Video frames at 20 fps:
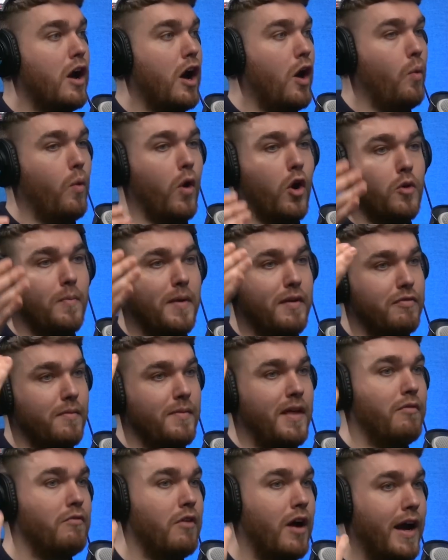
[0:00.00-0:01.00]
Iwobi from
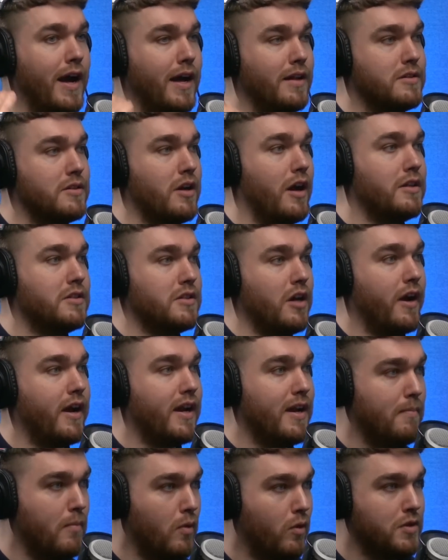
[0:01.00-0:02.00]
that right-hand side
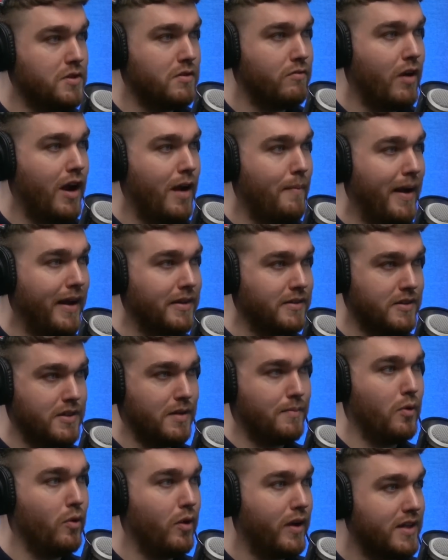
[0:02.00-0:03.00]
tucking in more as a right-back to
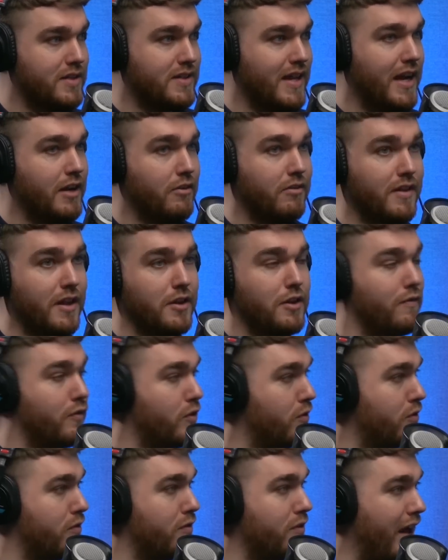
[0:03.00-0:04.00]
support Castagna, and then
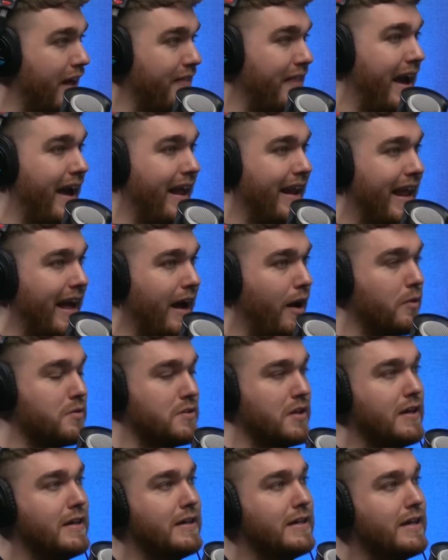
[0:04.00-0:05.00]
that
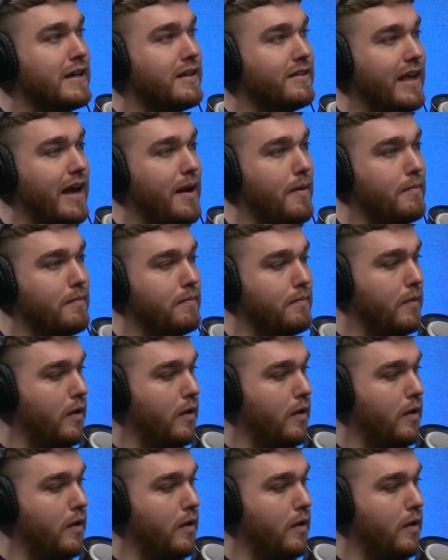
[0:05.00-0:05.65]
allows that